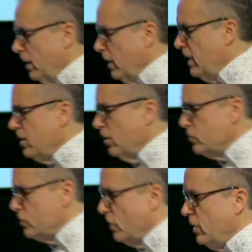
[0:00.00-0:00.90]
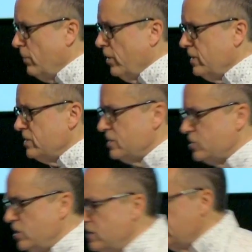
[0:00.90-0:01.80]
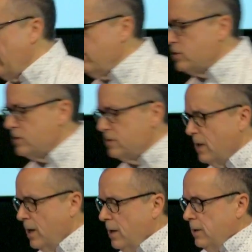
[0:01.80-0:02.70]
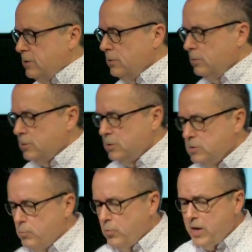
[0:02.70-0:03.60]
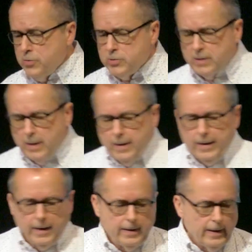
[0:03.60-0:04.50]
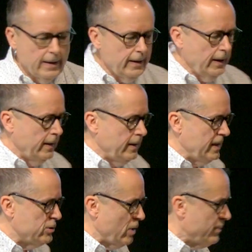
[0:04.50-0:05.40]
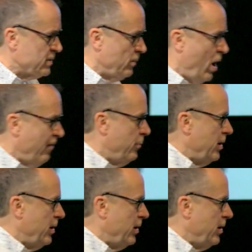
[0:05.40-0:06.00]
And he goes there, and he brings his cheese sandwiches to his brothers, and he drops them off.